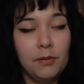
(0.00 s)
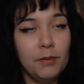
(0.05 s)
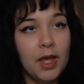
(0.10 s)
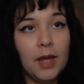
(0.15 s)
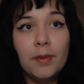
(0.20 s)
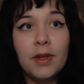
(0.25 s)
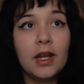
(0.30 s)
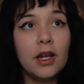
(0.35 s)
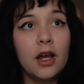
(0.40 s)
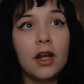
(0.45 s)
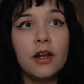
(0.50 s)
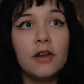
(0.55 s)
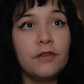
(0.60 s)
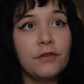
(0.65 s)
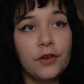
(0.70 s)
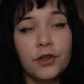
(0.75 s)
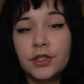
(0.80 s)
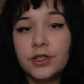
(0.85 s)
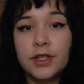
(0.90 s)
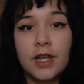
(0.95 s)
Maybe not at
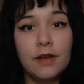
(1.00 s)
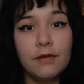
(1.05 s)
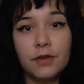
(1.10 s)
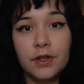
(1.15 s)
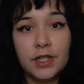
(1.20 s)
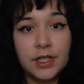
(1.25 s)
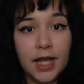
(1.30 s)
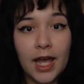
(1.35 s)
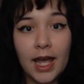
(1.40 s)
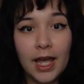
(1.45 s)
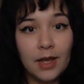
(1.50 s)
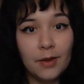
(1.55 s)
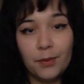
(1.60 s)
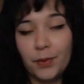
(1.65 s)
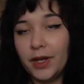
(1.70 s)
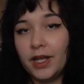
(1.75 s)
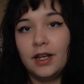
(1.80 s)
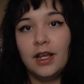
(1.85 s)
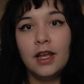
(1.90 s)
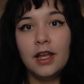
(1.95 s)
first every day,
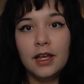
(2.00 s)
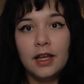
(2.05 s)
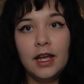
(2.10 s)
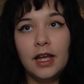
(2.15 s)
but